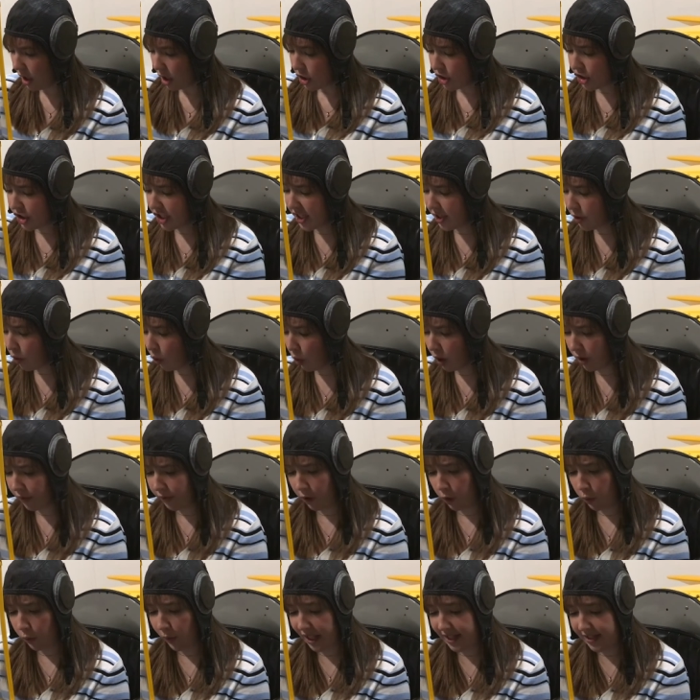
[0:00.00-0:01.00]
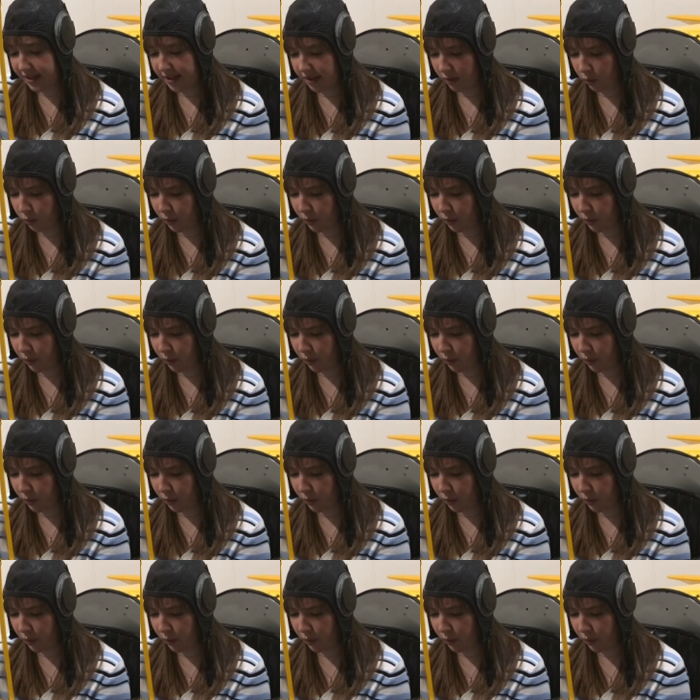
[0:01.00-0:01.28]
She and Orville went to the